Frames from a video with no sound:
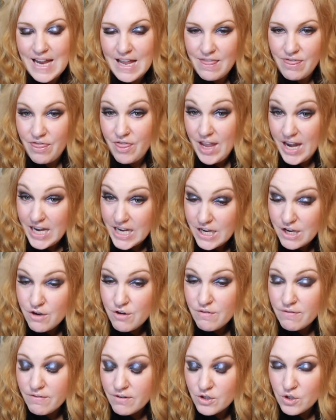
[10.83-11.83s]
thank
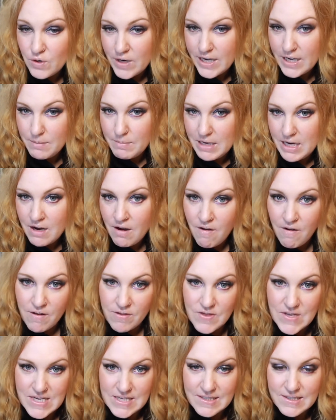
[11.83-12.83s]
you for joining me
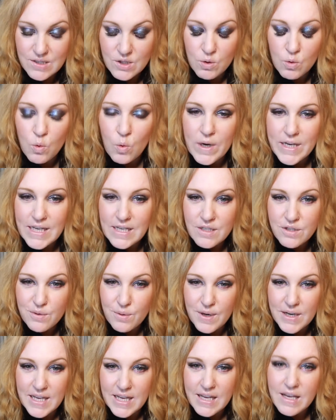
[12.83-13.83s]
on this
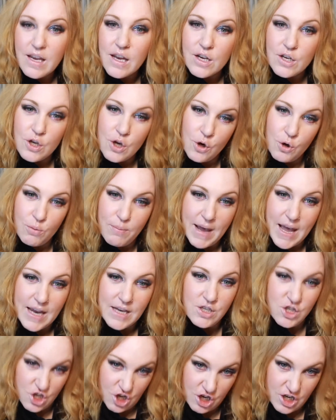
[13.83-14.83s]
2020
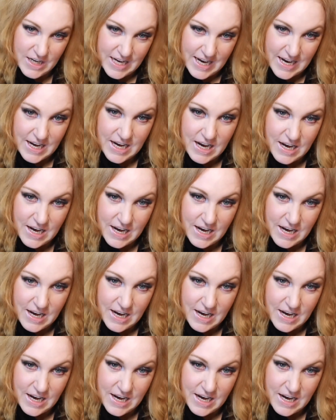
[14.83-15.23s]
no-buy journey.